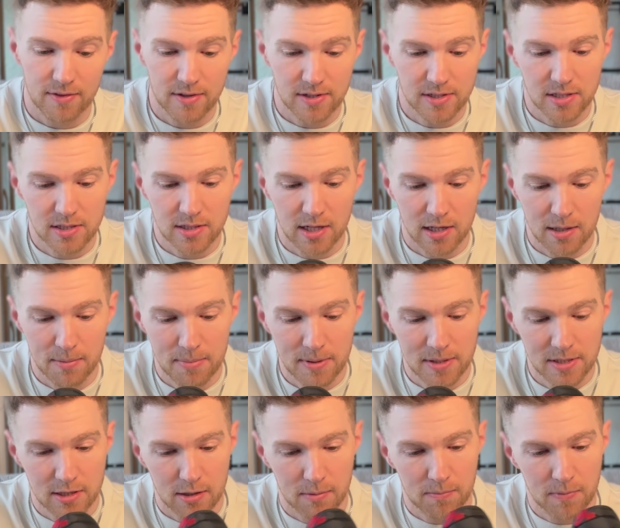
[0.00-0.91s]
This is going to
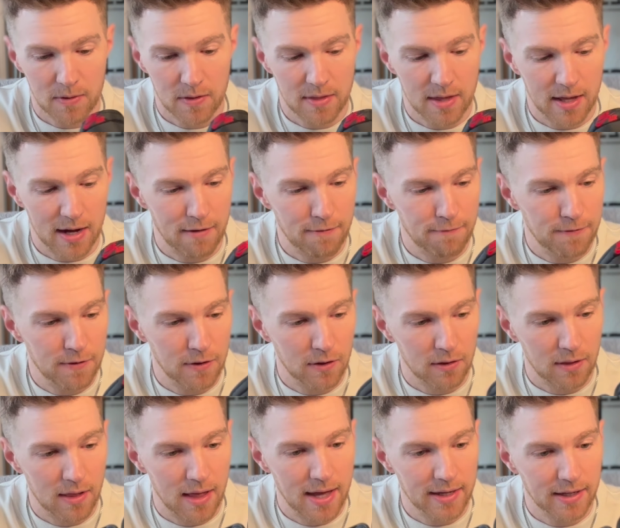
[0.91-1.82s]
be something that I
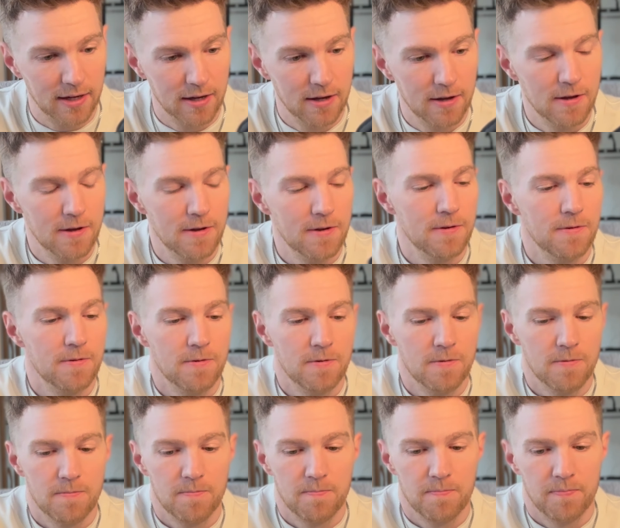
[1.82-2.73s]
feel like,
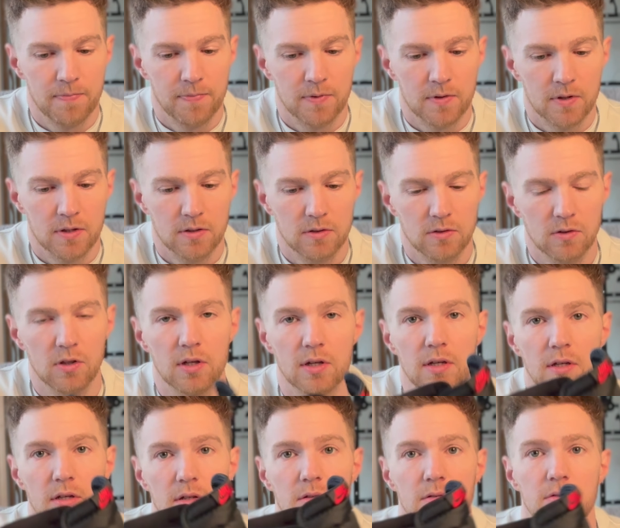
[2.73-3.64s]
look,